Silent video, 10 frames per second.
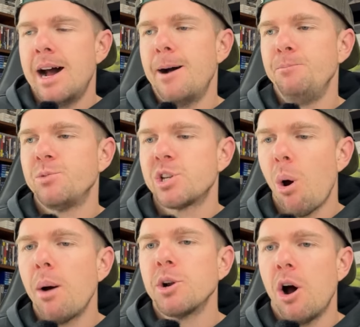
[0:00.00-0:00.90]
Um,
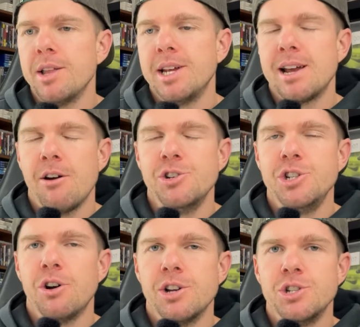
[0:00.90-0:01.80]
so I would highly
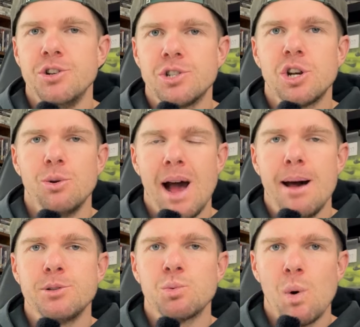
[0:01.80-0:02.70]
encourage you guys use two
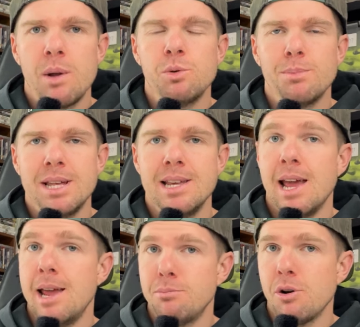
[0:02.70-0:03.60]
apps. One would be
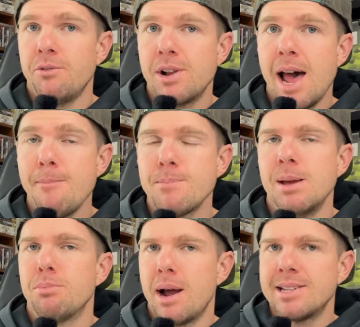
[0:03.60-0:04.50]
the eProfit app.
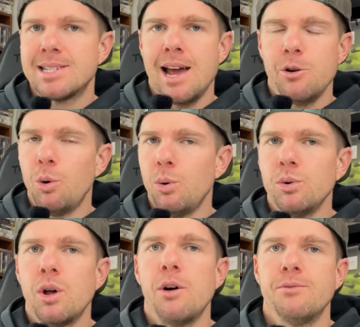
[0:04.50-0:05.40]
It breaks down
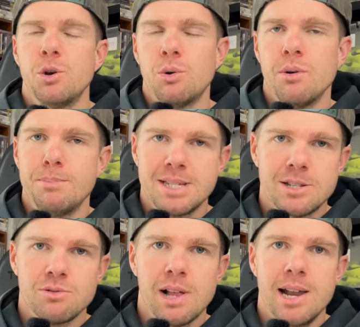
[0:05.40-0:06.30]
all of your
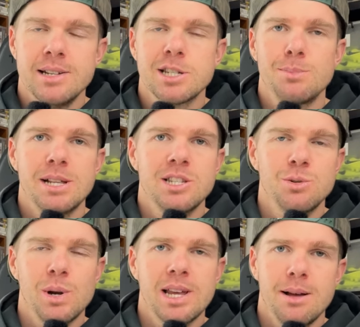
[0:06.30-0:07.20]
business related
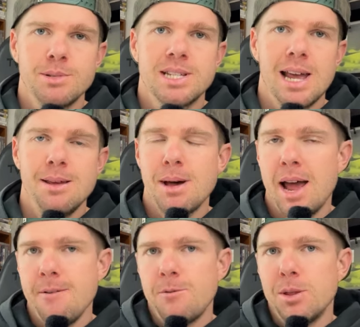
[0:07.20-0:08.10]
expenses when it comes to
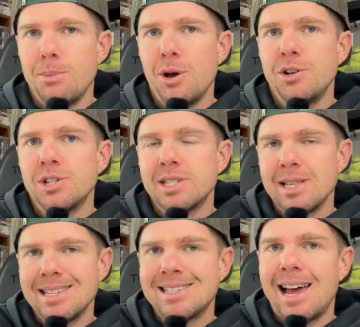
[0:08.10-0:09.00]
eBay for the purchase
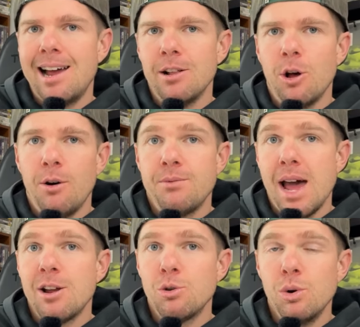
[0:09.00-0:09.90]
and the sale of
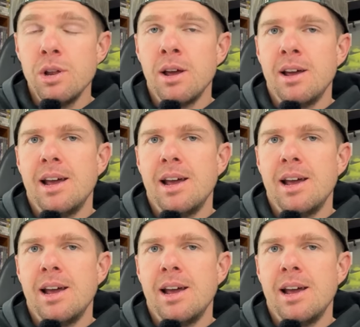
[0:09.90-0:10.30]
that good